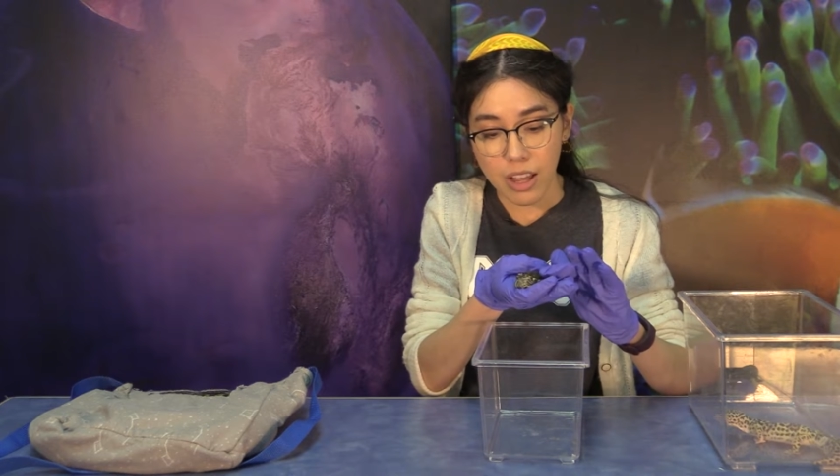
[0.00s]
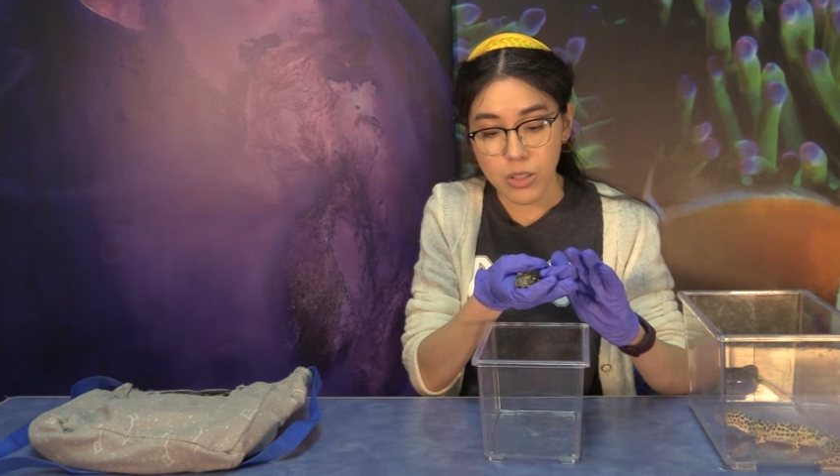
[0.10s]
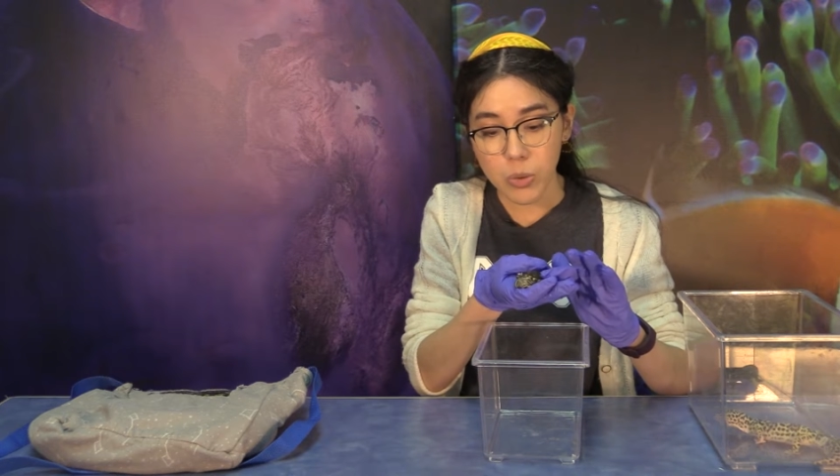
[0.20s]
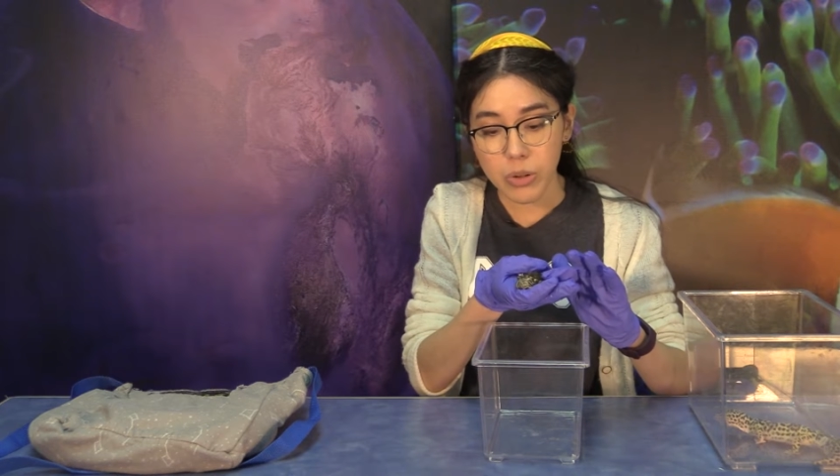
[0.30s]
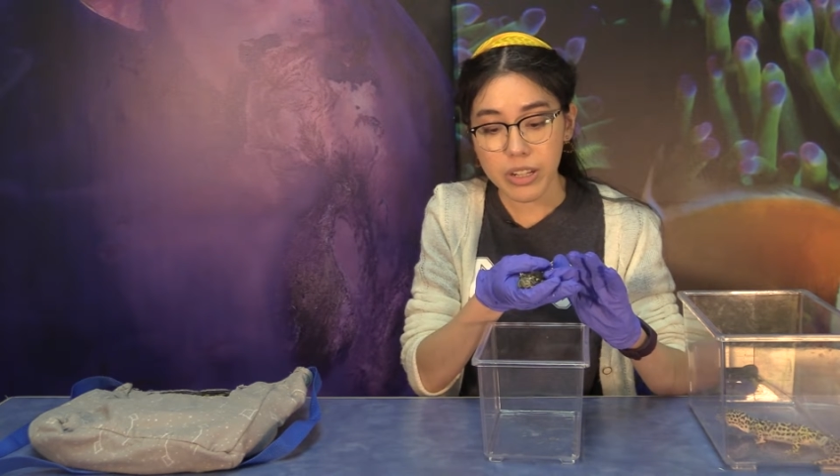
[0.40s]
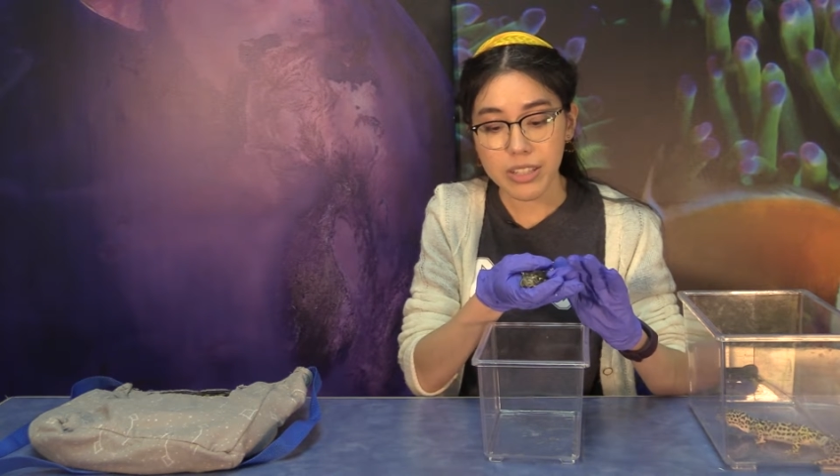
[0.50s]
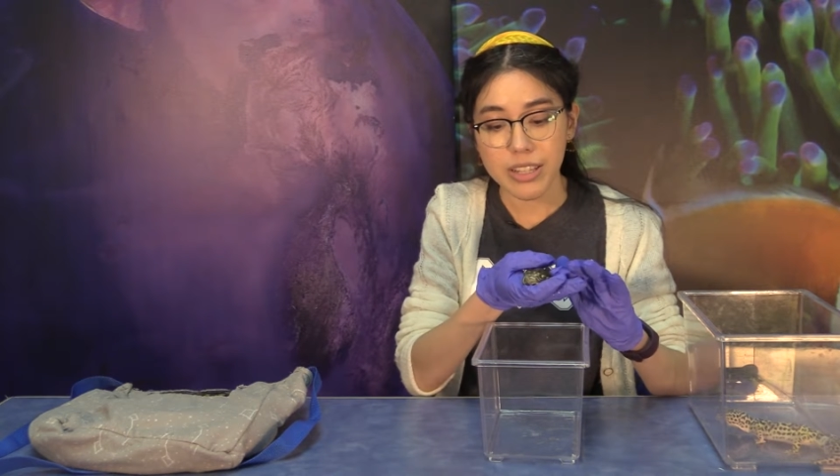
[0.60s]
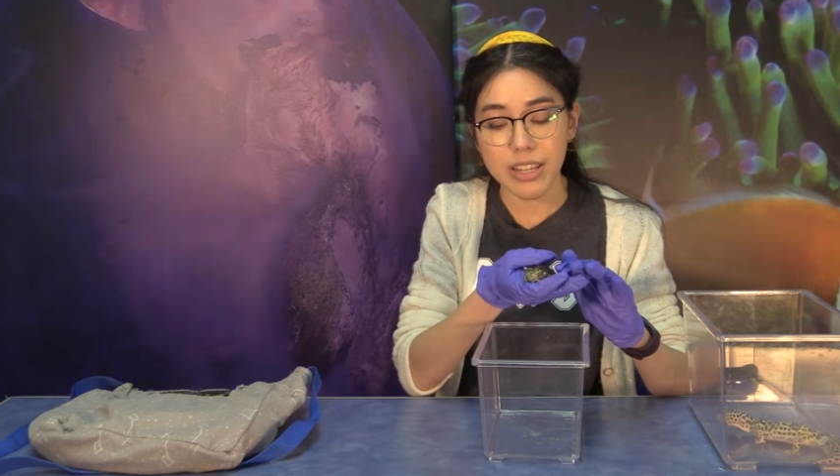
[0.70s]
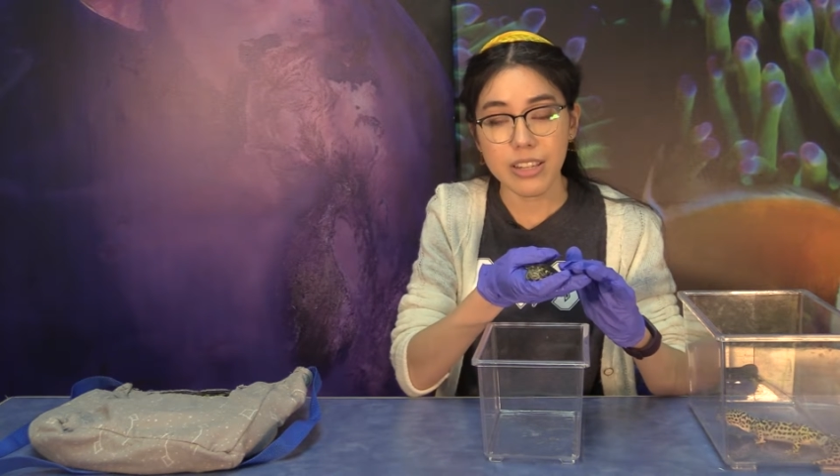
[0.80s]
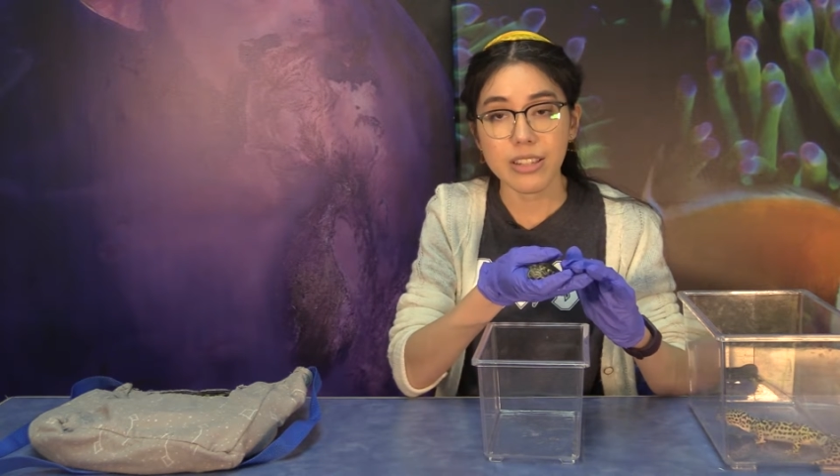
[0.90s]

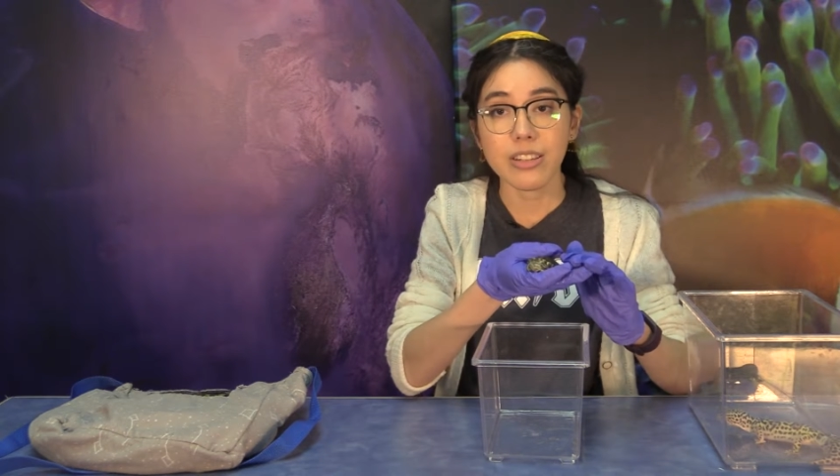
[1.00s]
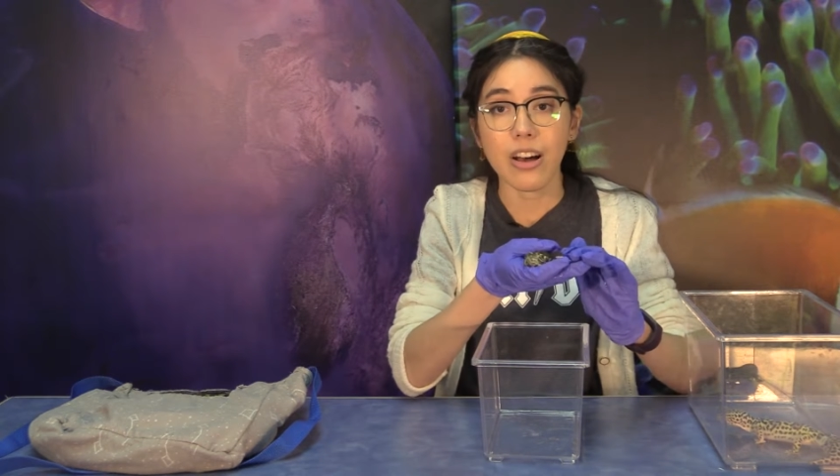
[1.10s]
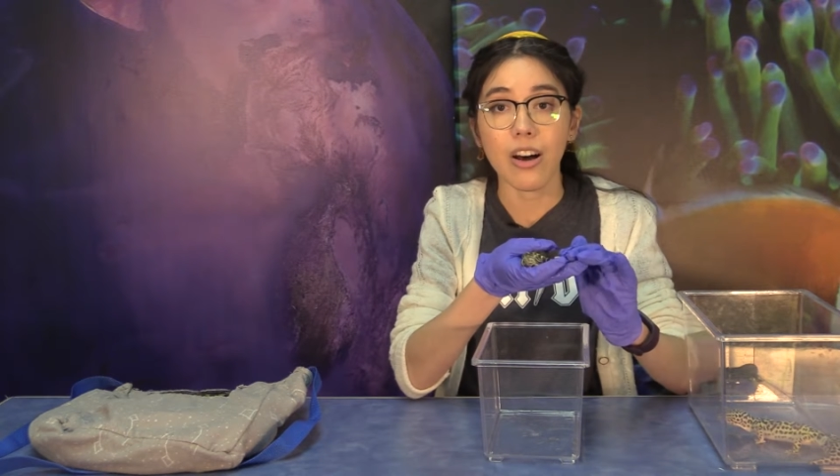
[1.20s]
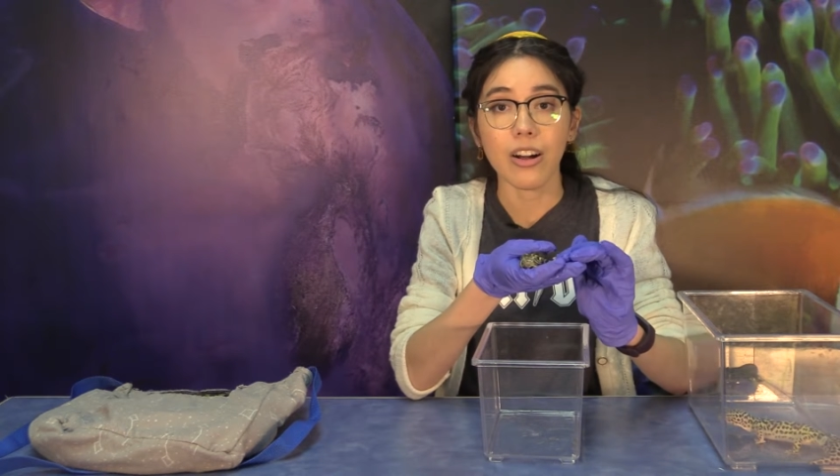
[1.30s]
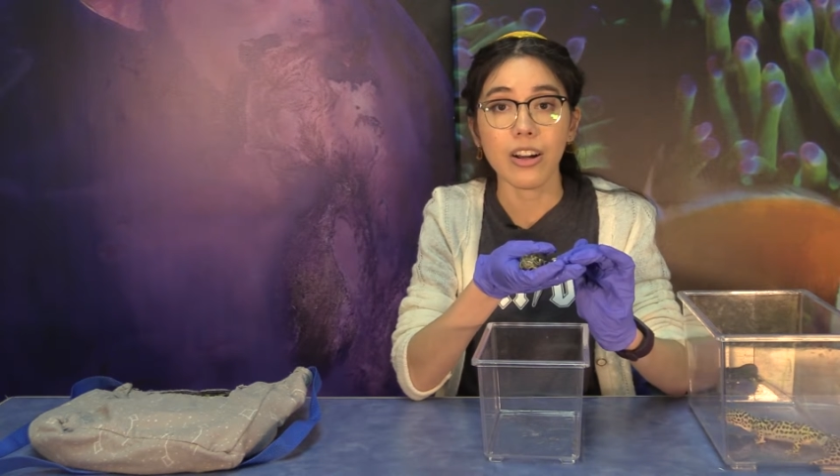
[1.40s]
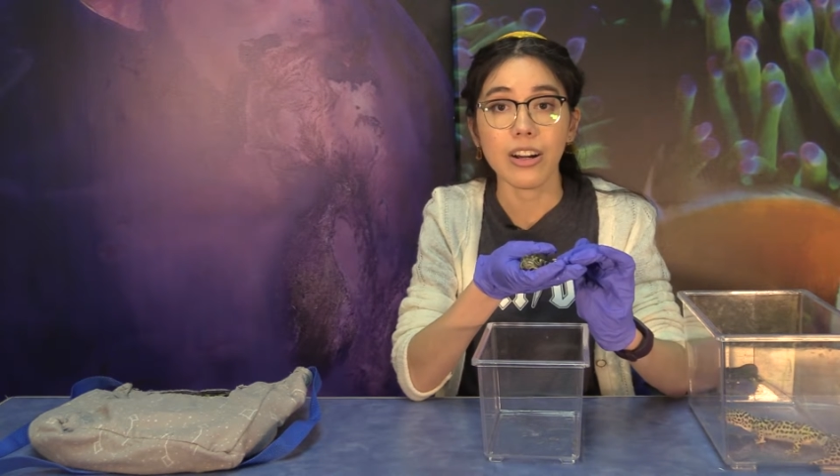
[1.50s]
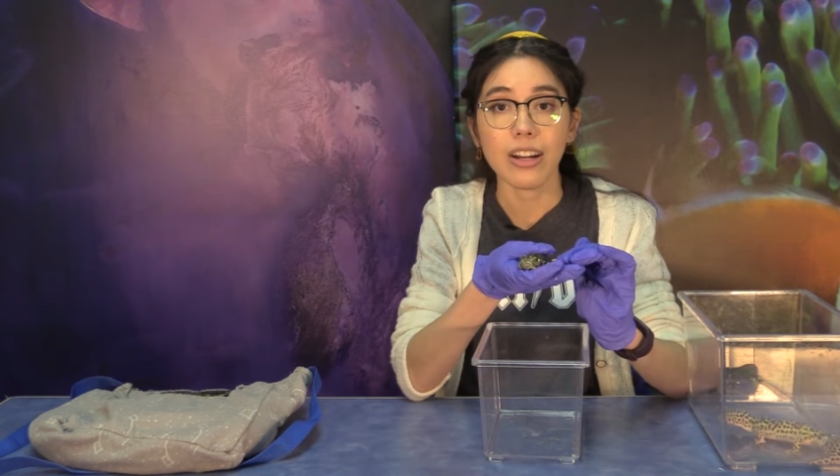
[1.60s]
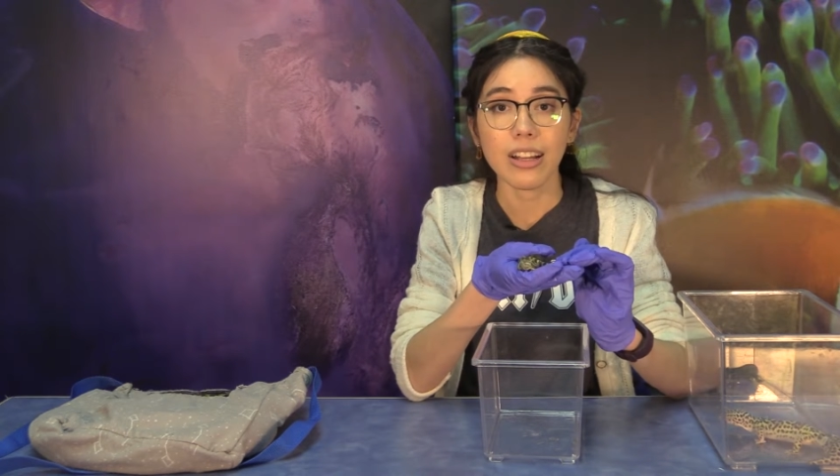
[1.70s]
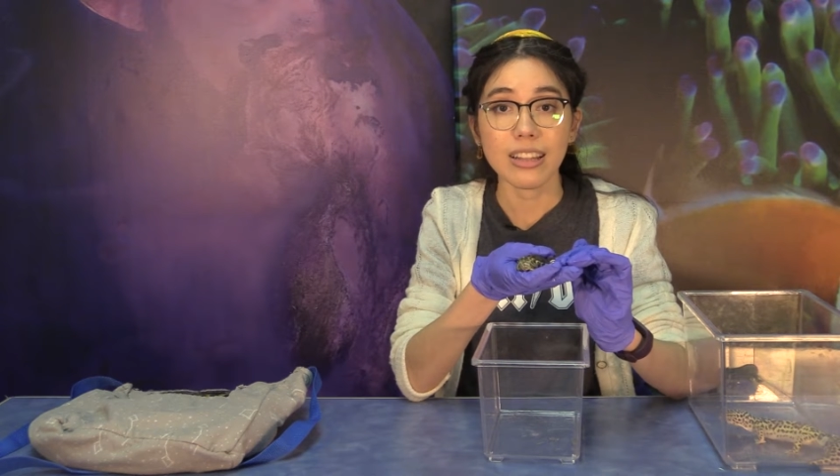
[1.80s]
Tortoises are